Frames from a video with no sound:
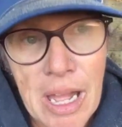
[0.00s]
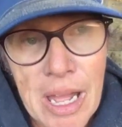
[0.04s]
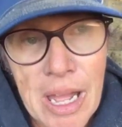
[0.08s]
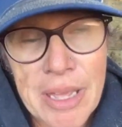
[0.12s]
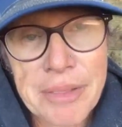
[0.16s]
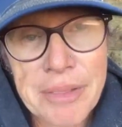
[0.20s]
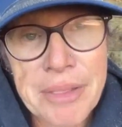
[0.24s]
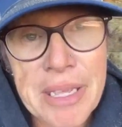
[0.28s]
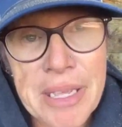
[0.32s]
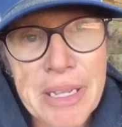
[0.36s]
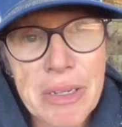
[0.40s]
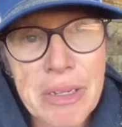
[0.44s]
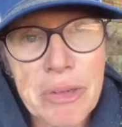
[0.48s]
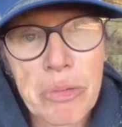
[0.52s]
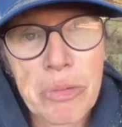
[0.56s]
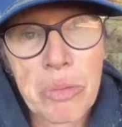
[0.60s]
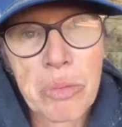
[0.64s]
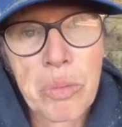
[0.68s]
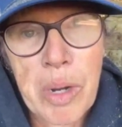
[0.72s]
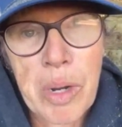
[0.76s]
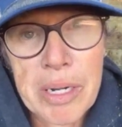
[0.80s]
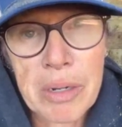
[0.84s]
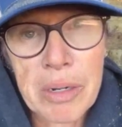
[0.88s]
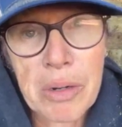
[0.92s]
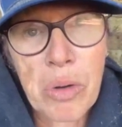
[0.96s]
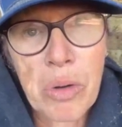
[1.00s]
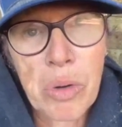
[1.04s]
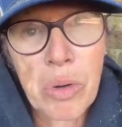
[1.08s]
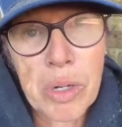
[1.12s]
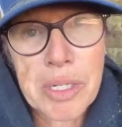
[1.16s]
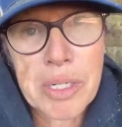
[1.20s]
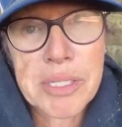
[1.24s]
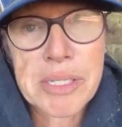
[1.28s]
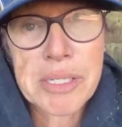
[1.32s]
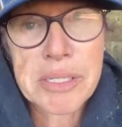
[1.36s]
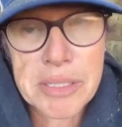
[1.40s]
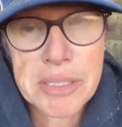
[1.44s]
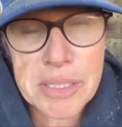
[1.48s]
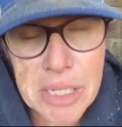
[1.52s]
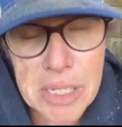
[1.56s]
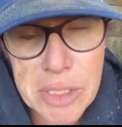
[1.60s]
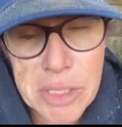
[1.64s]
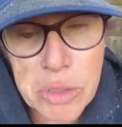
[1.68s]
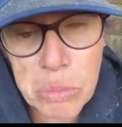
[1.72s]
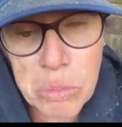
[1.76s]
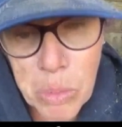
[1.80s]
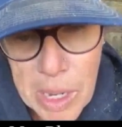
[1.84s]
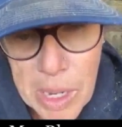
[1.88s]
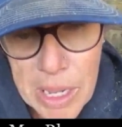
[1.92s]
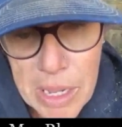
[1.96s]
I think when a horse
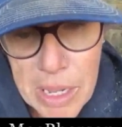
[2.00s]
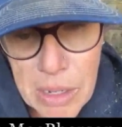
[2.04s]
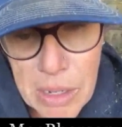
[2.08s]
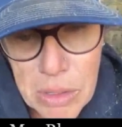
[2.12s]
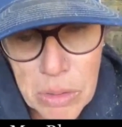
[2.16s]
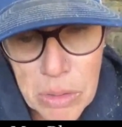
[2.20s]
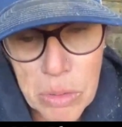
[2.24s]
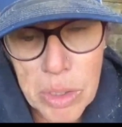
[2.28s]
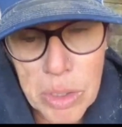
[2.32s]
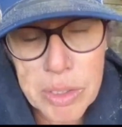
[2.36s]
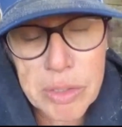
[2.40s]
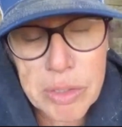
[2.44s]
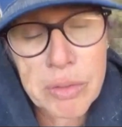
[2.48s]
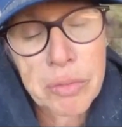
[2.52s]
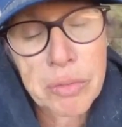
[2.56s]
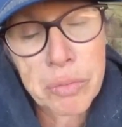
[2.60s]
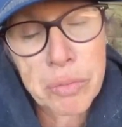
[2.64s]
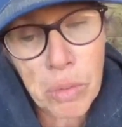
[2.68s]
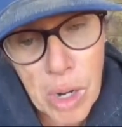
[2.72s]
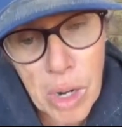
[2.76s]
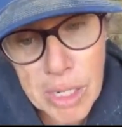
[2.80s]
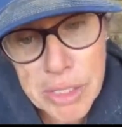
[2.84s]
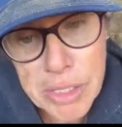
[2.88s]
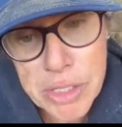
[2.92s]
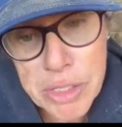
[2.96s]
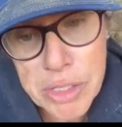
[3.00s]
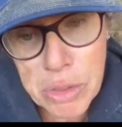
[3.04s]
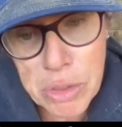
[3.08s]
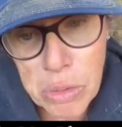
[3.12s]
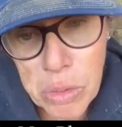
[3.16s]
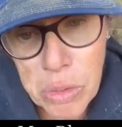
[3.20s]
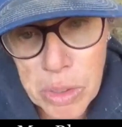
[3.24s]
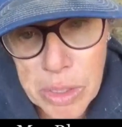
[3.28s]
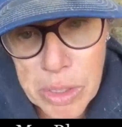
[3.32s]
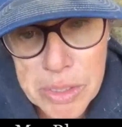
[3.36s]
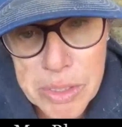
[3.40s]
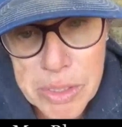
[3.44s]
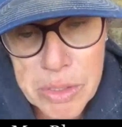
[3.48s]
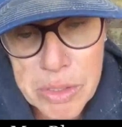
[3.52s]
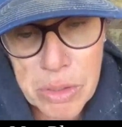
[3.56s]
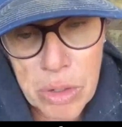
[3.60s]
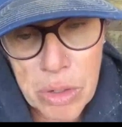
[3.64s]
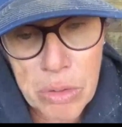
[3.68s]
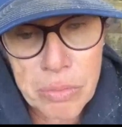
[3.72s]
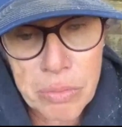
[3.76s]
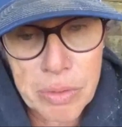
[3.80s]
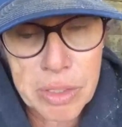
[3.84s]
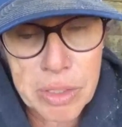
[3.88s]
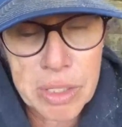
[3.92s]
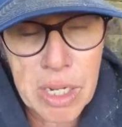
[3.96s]
does well, or you've watched a horse
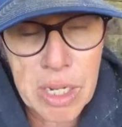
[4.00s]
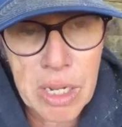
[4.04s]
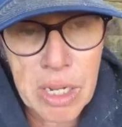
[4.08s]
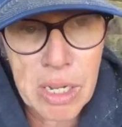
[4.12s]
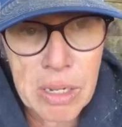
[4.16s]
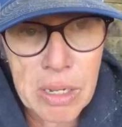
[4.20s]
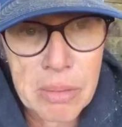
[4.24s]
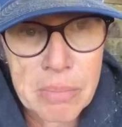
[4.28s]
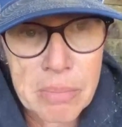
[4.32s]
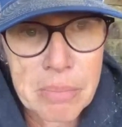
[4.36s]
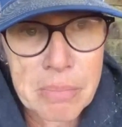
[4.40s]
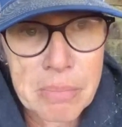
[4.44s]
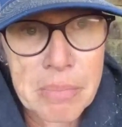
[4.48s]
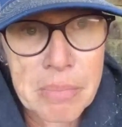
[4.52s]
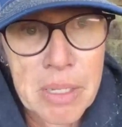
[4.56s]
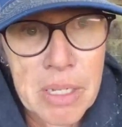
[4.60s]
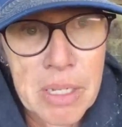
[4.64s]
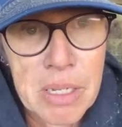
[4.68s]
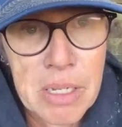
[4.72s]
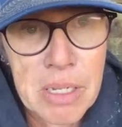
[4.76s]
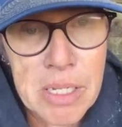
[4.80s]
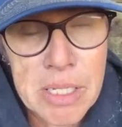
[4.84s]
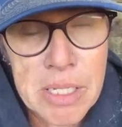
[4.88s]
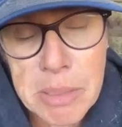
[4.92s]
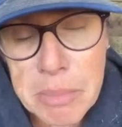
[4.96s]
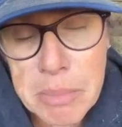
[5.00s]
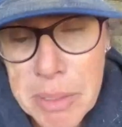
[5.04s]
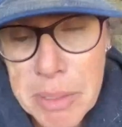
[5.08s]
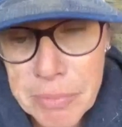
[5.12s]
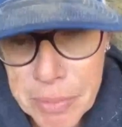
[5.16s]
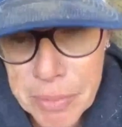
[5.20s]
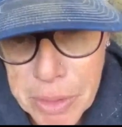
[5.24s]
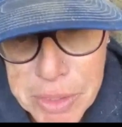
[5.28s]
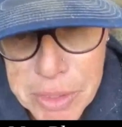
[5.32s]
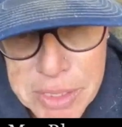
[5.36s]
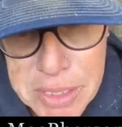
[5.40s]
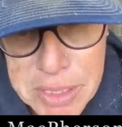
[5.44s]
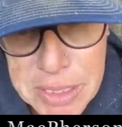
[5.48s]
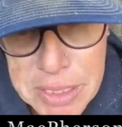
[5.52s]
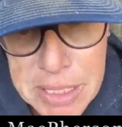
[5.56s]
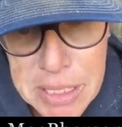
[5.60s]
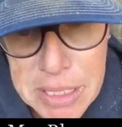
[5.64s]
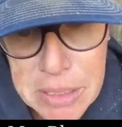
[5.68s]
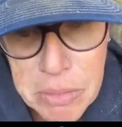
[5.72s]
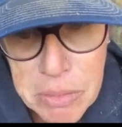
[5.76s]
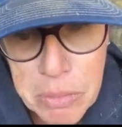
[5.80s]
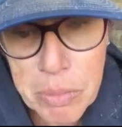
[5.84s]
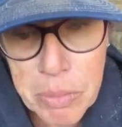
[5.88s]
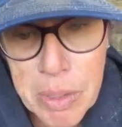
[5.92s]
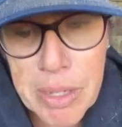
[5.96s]
overcome some
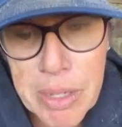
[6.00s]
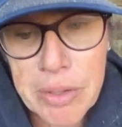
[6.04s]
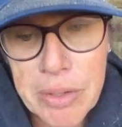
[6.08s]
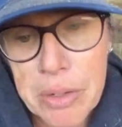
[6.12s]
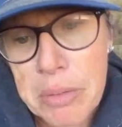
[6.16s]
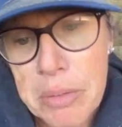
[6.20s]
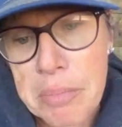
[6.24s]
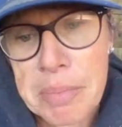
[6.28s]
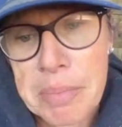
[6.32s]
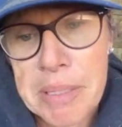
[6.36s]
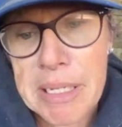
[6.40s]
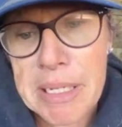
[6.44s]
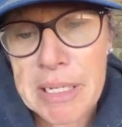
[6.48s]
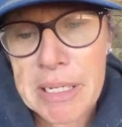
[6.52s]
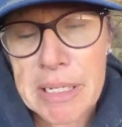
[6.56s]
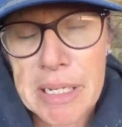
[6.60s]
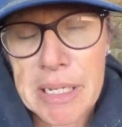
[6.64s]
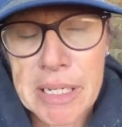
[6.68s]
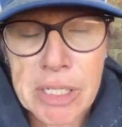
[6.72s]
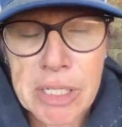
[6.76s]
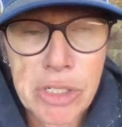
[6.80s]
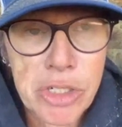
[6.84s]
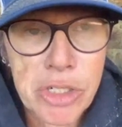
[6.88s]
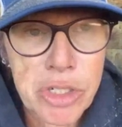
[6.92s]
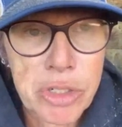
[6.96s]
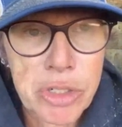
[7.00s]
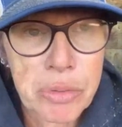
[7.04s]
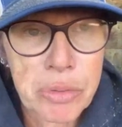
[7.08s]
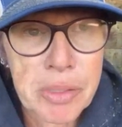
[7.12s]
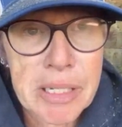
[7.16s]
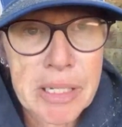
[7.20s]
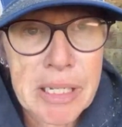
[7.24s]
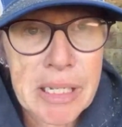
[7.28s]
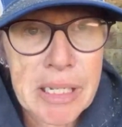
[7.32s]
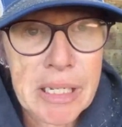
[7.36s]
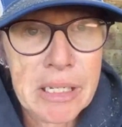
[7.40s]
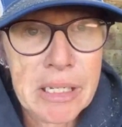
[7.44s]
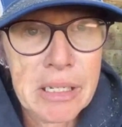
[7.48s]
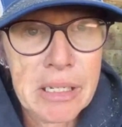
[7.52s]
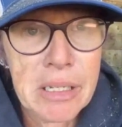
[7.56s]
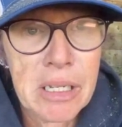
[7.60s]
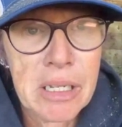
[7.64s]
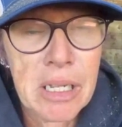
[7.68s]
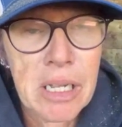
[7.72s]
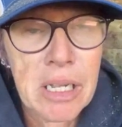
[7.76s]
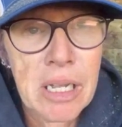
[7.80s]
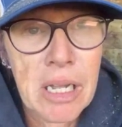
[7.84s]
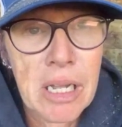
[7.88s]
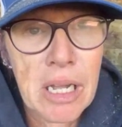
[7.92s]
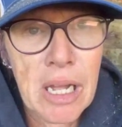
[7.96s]
adversity, whether it be an injury,
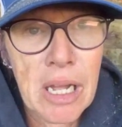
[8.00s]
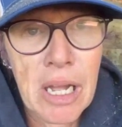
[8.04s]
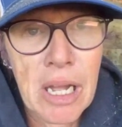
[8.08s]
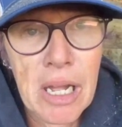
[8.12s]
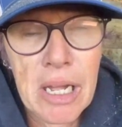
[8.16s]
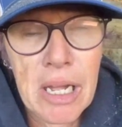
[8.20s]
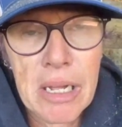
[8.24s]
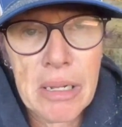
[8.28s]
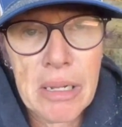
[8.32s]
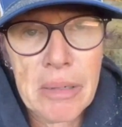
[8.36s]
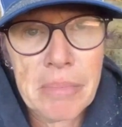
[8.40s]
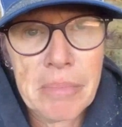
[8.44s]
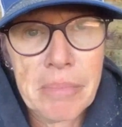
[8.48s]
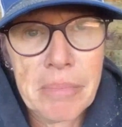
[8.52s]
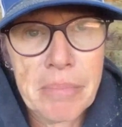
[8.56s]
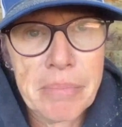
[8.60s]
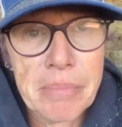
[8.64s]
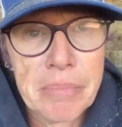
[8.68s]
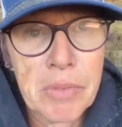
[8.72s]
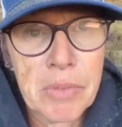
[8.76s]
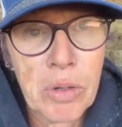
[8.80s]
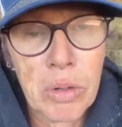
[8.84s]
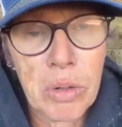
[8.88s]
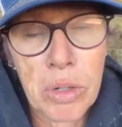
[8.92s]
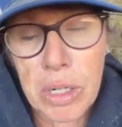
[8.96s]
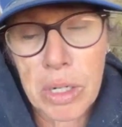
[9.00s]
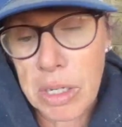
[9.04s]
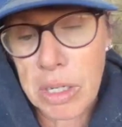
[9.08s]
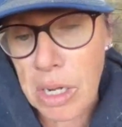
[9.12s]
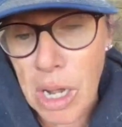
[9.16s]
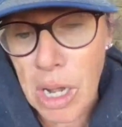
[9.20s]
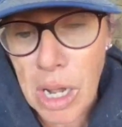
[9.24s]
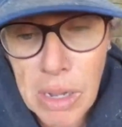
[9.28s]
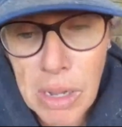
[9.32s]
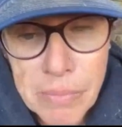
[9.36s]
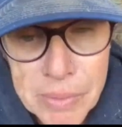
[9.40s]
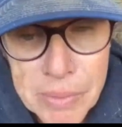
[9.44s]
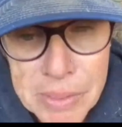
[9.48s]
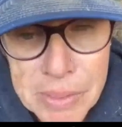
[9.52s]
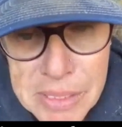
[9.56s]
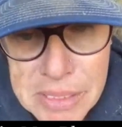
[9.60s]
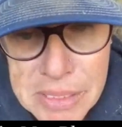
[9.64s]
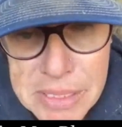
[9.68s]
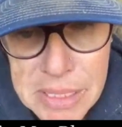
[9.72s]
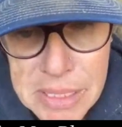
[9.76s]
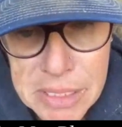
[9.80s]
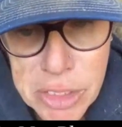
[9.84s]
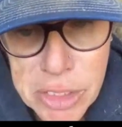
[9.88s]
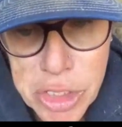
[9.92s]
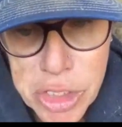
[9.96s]
or a
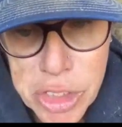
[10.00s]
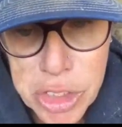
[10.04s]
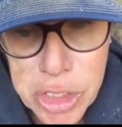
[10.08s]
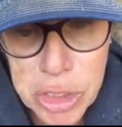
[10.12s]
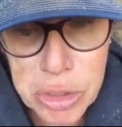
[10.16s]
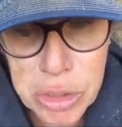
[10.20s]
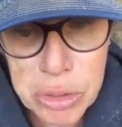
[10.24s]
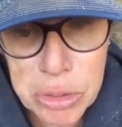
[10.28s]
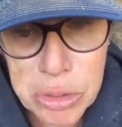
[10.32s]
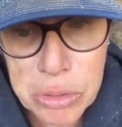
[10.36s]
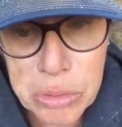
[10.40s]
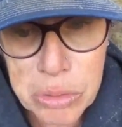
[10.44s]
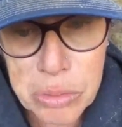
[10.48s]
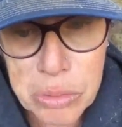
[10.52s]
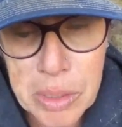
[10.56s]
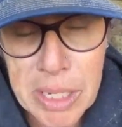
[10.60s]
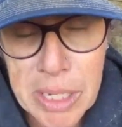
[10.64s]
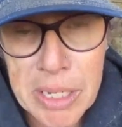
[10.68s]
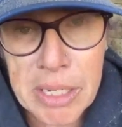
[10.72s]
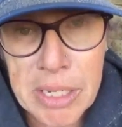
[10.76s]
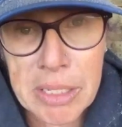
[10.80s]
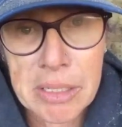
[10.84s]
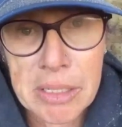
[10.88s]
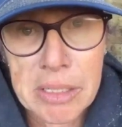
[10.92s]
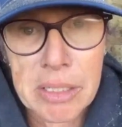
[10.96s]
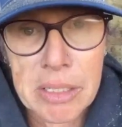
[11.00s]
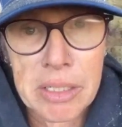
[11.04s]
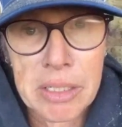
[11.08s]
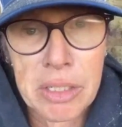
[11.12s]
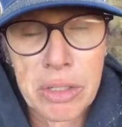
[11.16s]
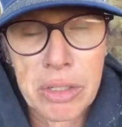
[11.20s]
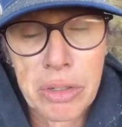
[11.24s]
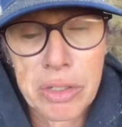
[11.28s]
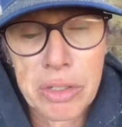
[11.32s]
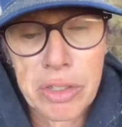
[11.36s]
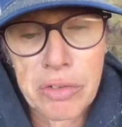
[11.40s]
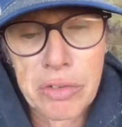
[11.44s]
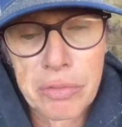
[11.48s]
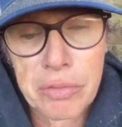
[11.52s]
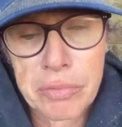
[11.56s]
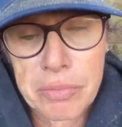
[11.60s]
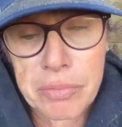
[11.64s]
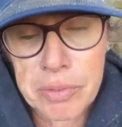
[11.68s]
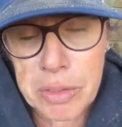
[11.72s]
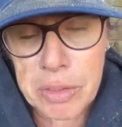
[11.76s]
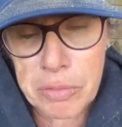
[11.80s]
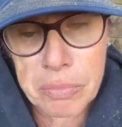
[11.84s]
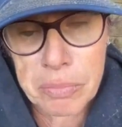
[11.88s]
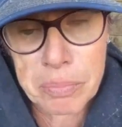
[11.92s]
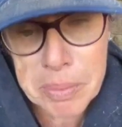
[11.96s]
confidence issue, and you've
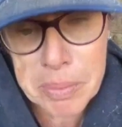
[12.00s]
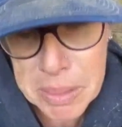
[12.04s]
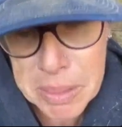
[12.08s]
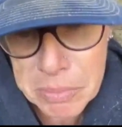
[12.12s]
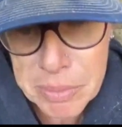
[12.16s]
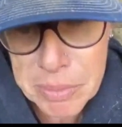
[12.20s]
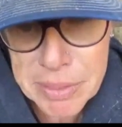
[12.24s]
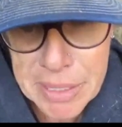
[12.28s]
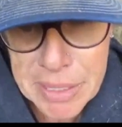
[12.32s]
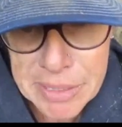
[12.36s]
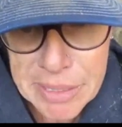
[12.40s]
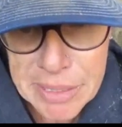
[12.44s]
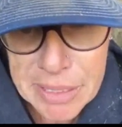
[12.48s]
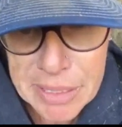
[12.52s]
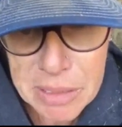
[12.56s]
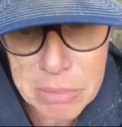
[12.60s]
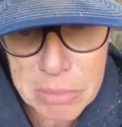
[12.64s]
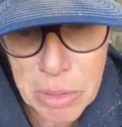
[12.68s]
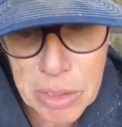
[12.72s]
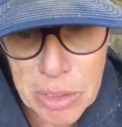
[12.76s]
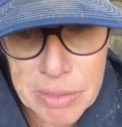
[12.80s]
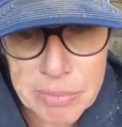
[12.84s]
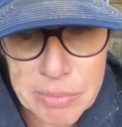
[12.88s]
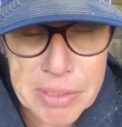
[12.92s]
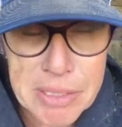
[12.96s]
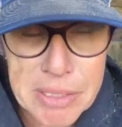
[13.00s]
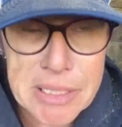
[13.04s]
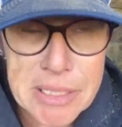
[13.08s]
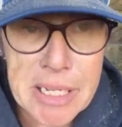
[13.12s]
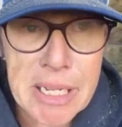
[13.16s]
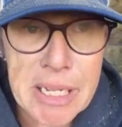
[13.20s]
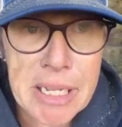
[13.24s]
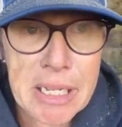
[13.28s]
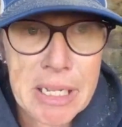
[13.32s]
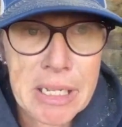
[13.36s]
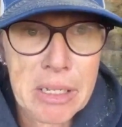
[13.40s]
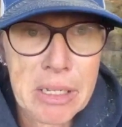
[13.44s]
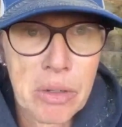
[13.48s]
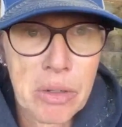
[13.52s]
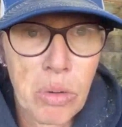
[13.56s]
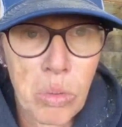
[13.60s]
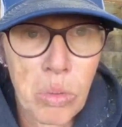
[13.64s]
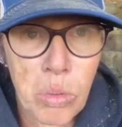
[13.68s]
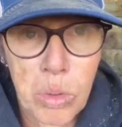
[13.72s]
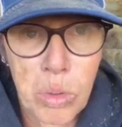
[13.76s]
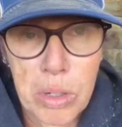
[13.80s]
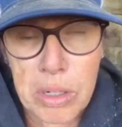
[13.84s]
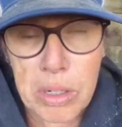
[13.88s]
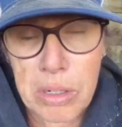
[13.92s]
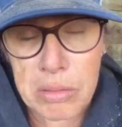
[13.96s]
been with that animal every day,
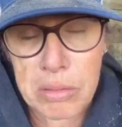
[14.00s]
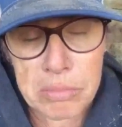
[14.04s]
or